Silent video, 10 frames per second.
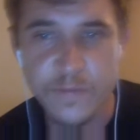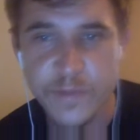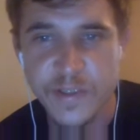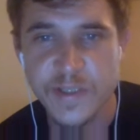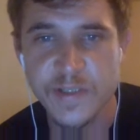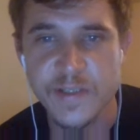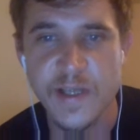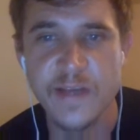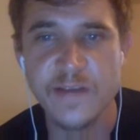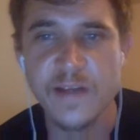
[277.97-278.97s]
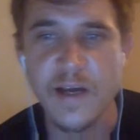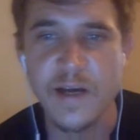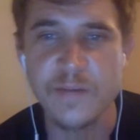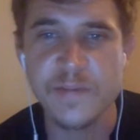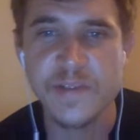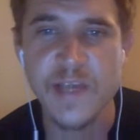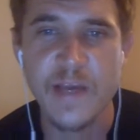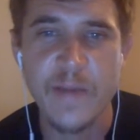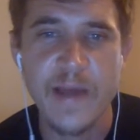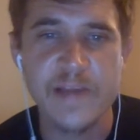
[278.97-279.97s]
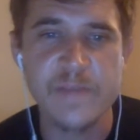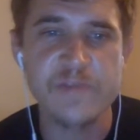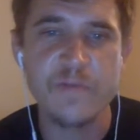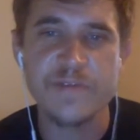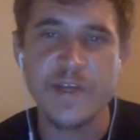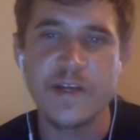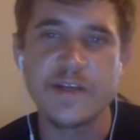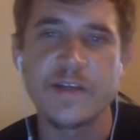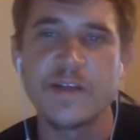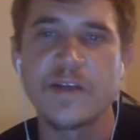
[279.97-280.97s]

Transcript: which is that Sam has misrepresented